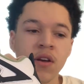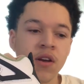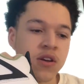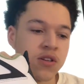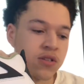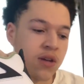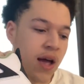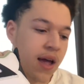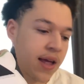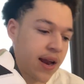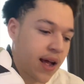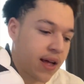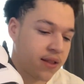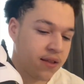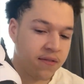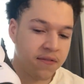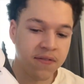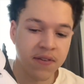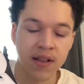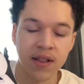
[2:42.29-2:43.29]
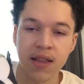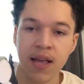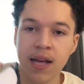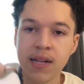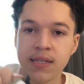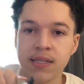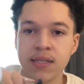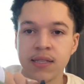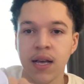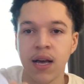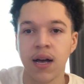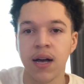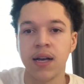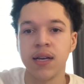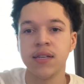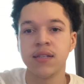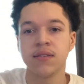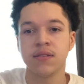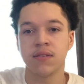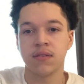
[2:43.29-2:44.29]
So I can actually fit that
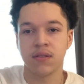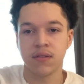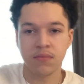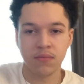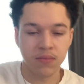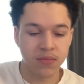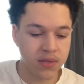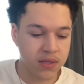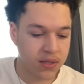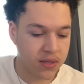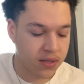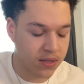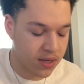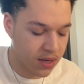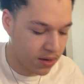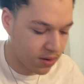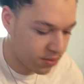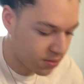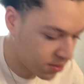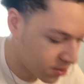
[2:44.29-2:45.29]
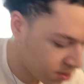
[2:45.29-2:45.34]
size. Put this down.